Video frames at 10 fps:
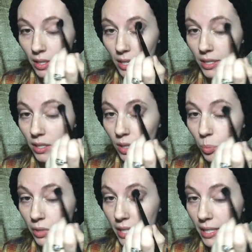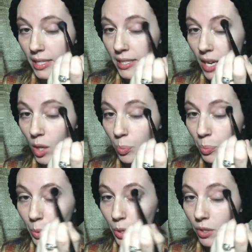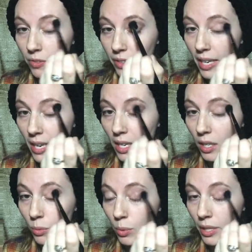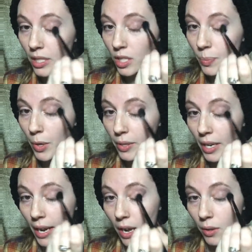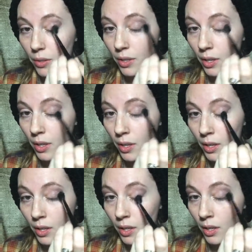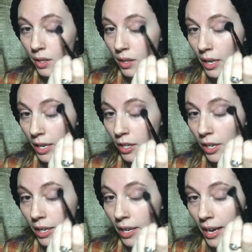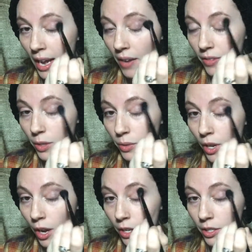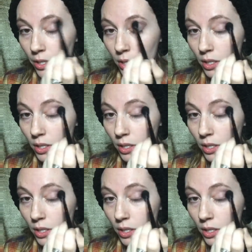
It's going to blend this out beautifully, going to really smoke it out, and you're not going to have those harsh